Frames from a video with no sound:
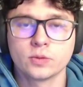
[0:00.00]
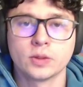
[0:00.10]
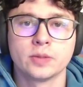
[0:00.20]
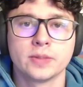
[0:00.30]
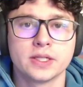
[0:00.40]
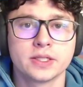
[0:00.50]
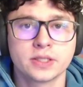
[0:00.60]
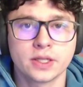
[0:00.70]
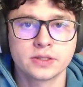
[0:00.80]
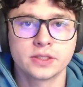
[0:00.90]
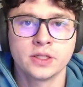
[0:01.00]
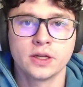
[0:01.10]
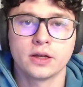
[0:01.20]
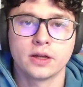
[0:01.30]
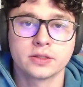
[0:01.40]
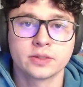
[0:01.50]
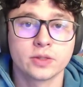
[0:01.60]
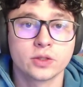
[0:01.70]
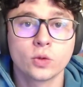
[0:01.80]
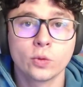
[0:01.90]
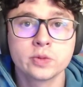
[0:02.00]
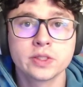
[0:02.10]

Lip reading: We're going to be discussing some of the tools